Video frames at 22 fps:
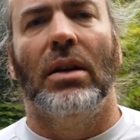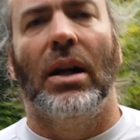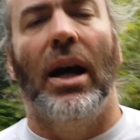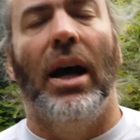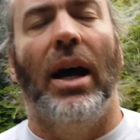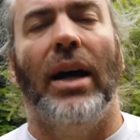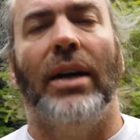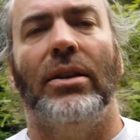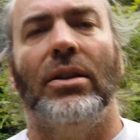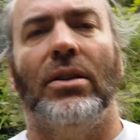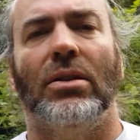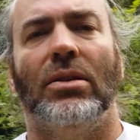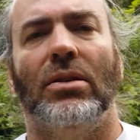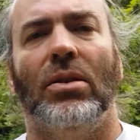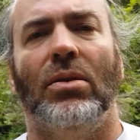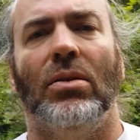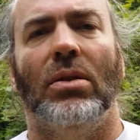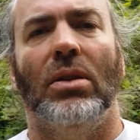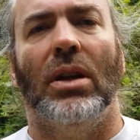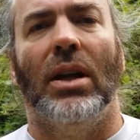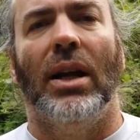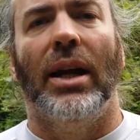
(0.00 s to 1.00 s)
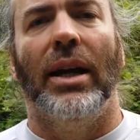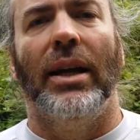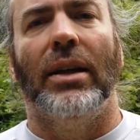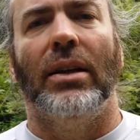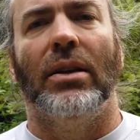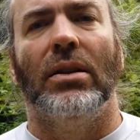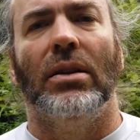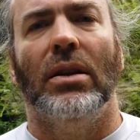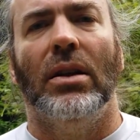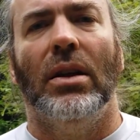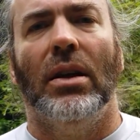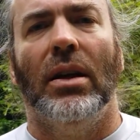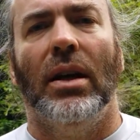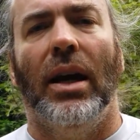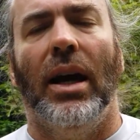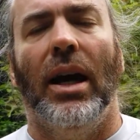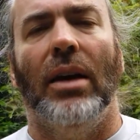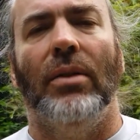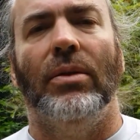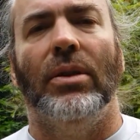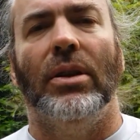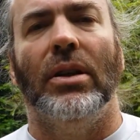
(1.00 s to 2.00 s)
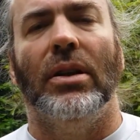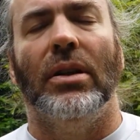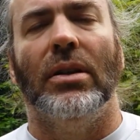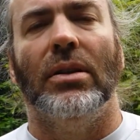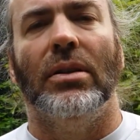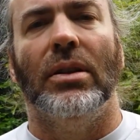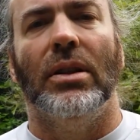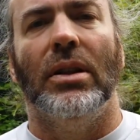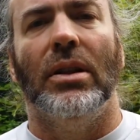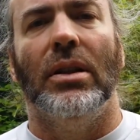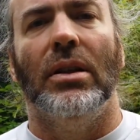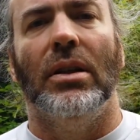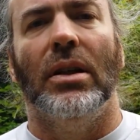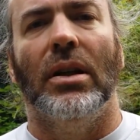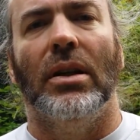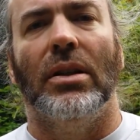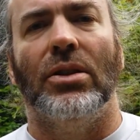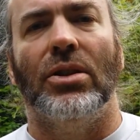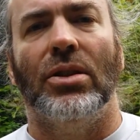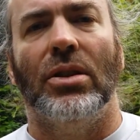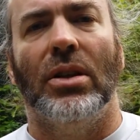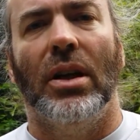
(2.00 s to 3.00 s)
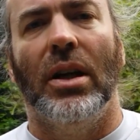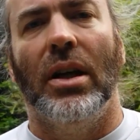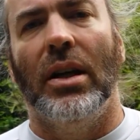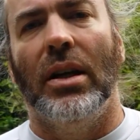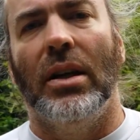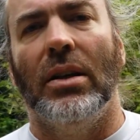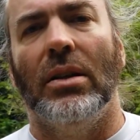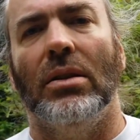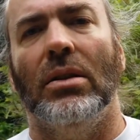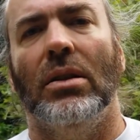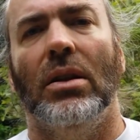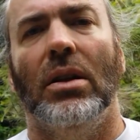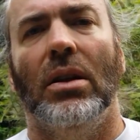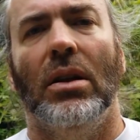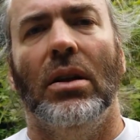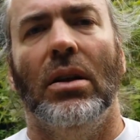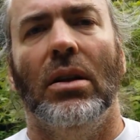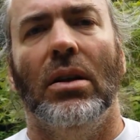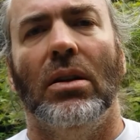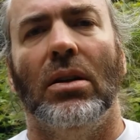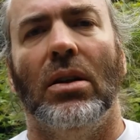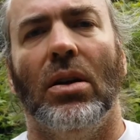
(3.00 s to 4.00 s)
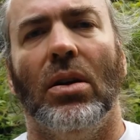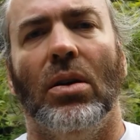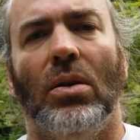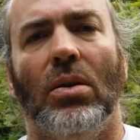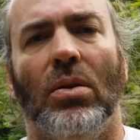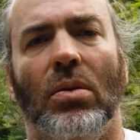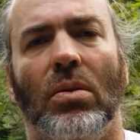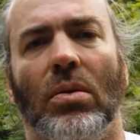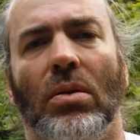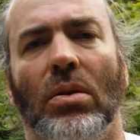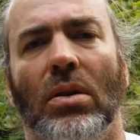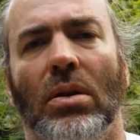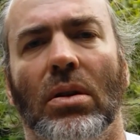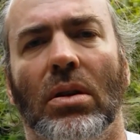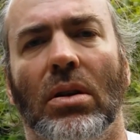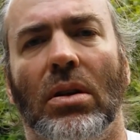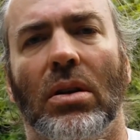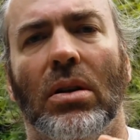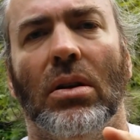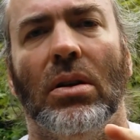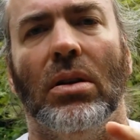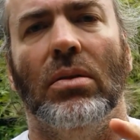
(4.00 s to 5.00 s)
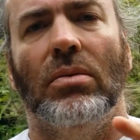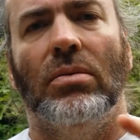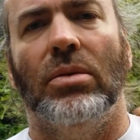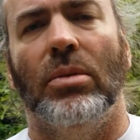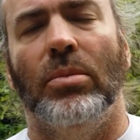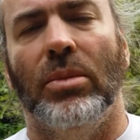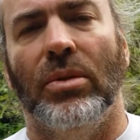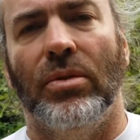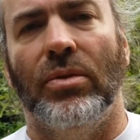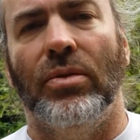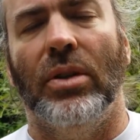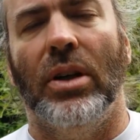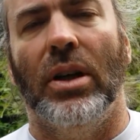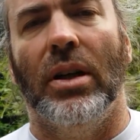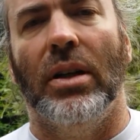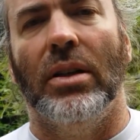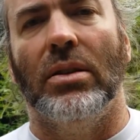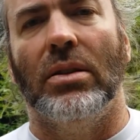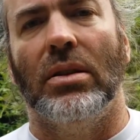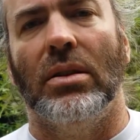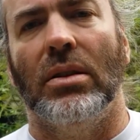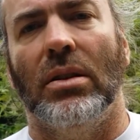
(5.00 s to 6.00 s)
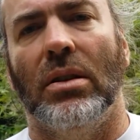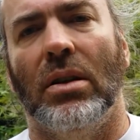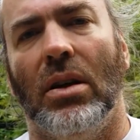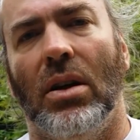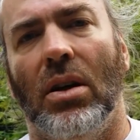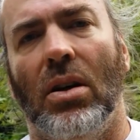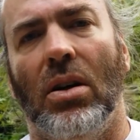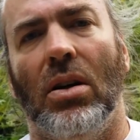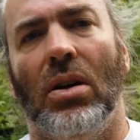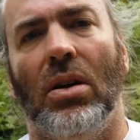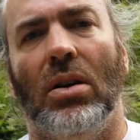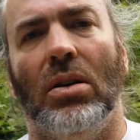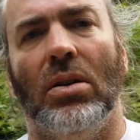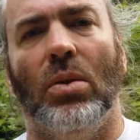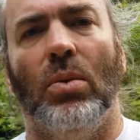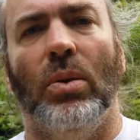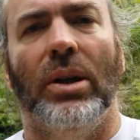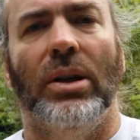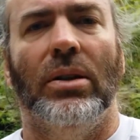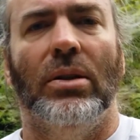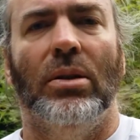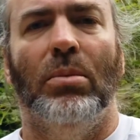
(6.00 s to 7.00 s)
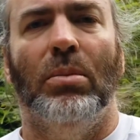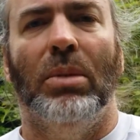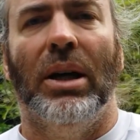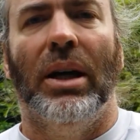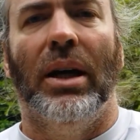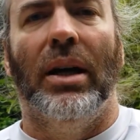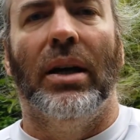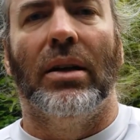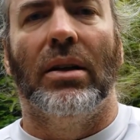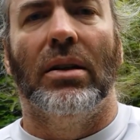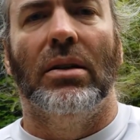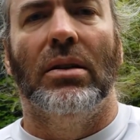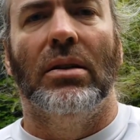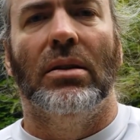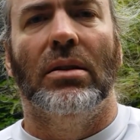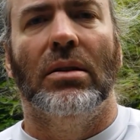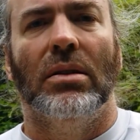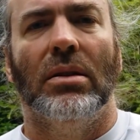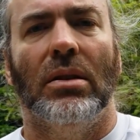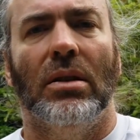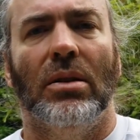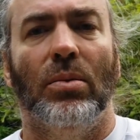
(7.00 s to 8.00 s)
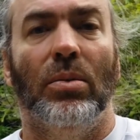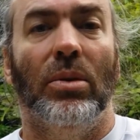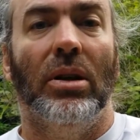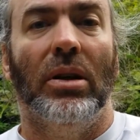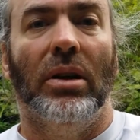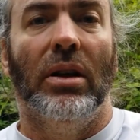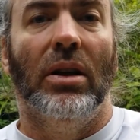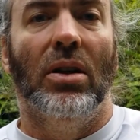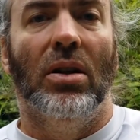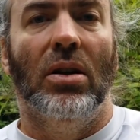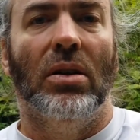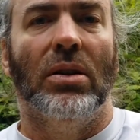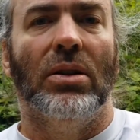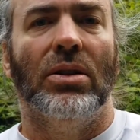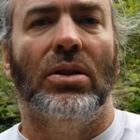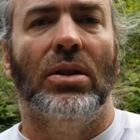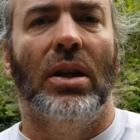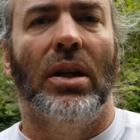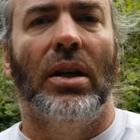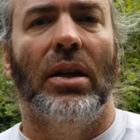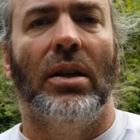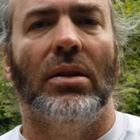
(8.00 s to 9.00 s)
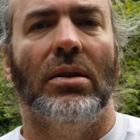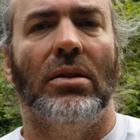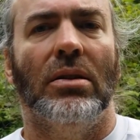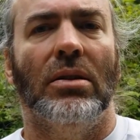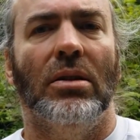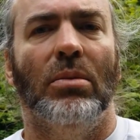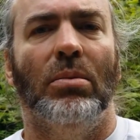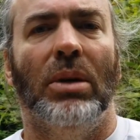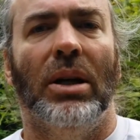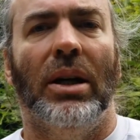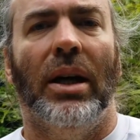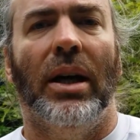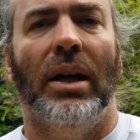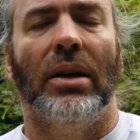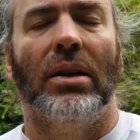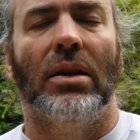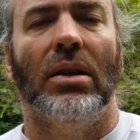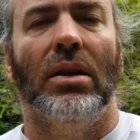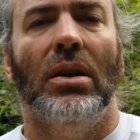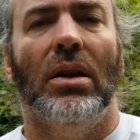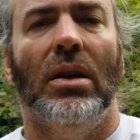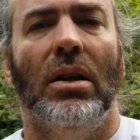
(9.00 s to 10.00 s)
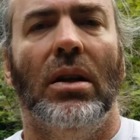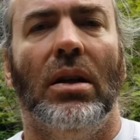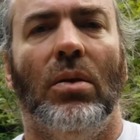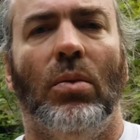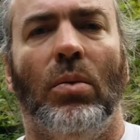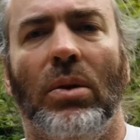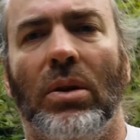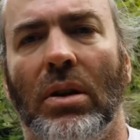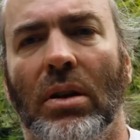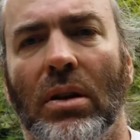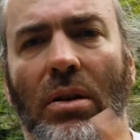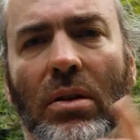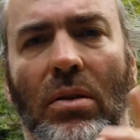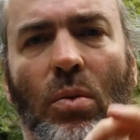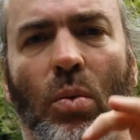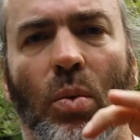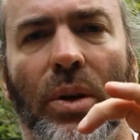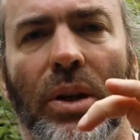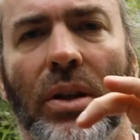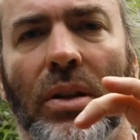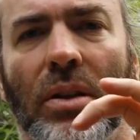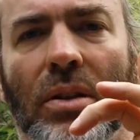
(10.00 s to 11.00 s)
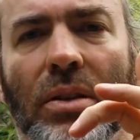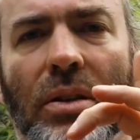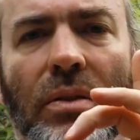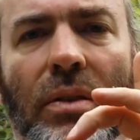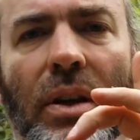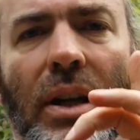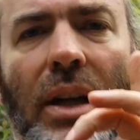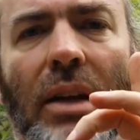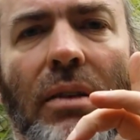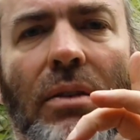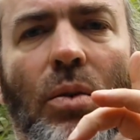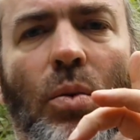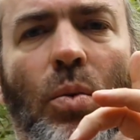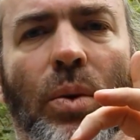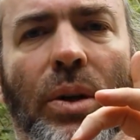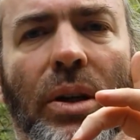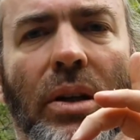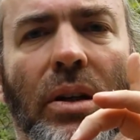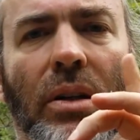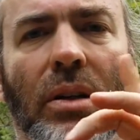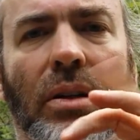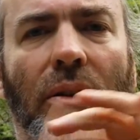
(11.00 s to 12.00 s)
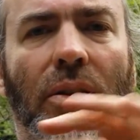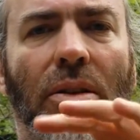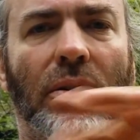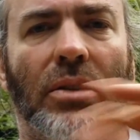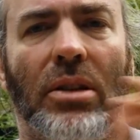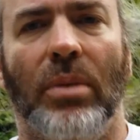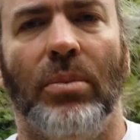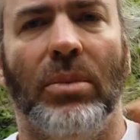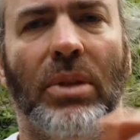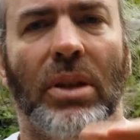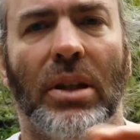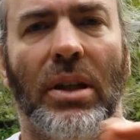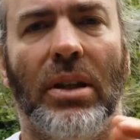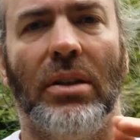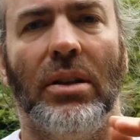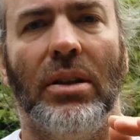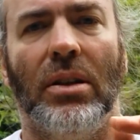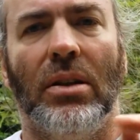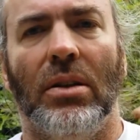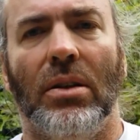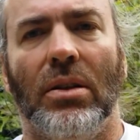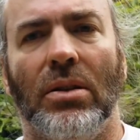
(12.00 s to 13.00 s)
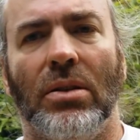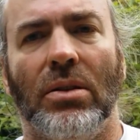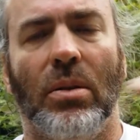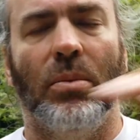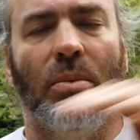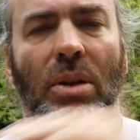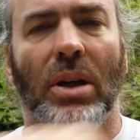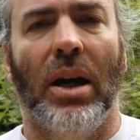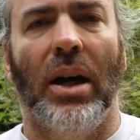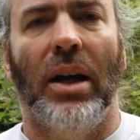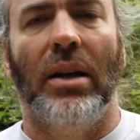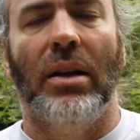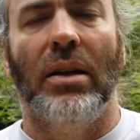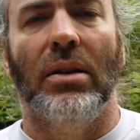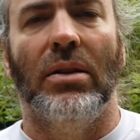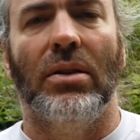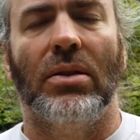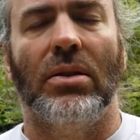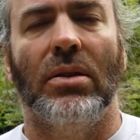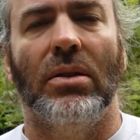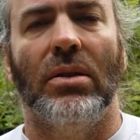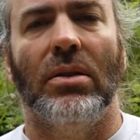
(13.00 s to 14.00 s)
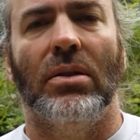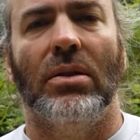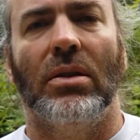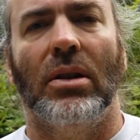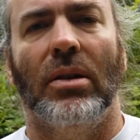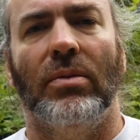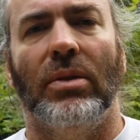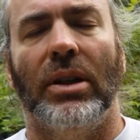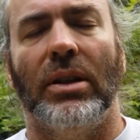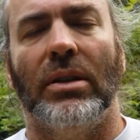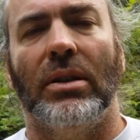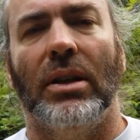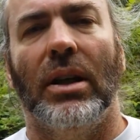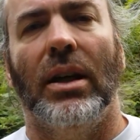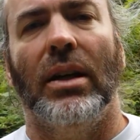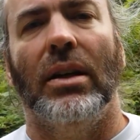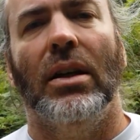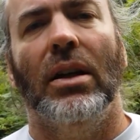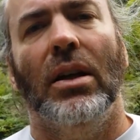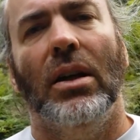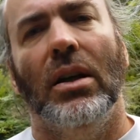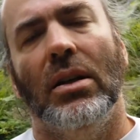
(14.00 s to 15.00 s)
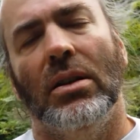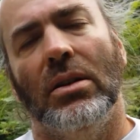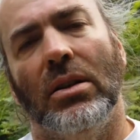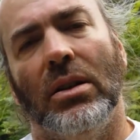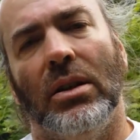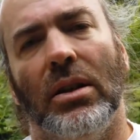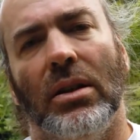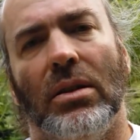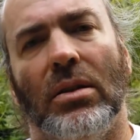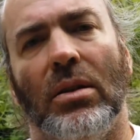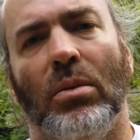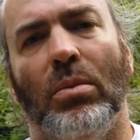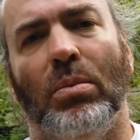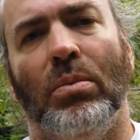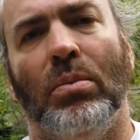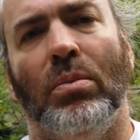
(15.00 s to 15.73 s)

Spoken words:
I just don't like having the chain go from the front all the way to the back, a really long chain to the back with a little wheel. You've got to have a wheel or something in there, or some guidance and stuff like that to get the